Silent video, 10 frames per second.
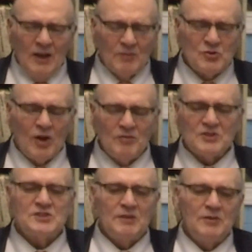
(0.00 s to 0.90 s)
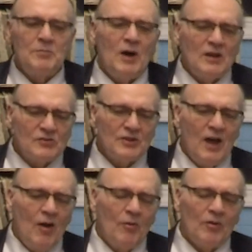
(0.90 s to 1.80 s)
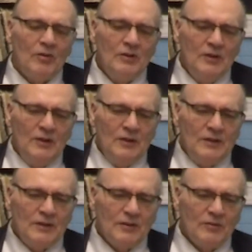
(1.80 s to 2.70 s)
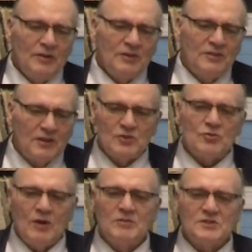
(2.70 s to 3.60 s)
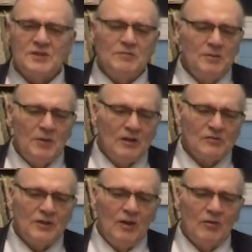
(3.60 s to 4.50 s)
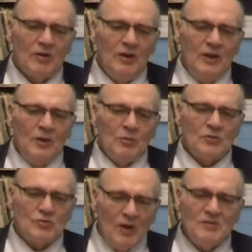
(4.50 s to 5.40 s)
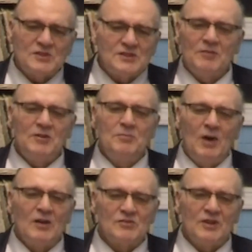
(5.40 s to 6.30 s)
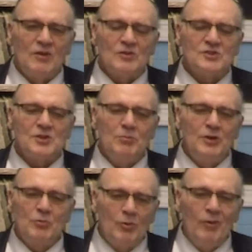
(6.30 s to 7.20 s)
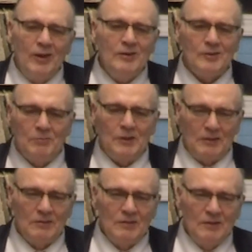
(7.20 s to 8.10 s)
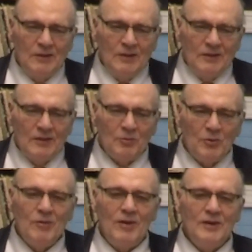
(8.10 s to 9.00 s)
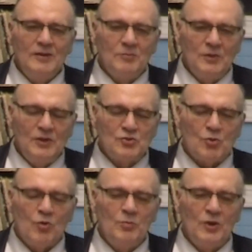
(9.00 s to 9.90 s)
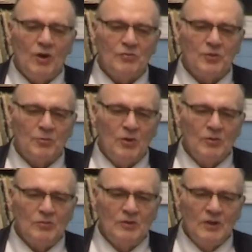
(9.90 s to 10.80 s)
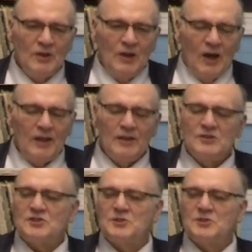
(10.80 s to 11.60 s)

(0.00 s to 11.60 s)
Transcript: and I'm driving 70 miles an hour, and you're thinking, driving 70 miles an hour. Well, driving 70 miles an hour, somebody rear-ended me. They rear-ended me and drove me off the road. They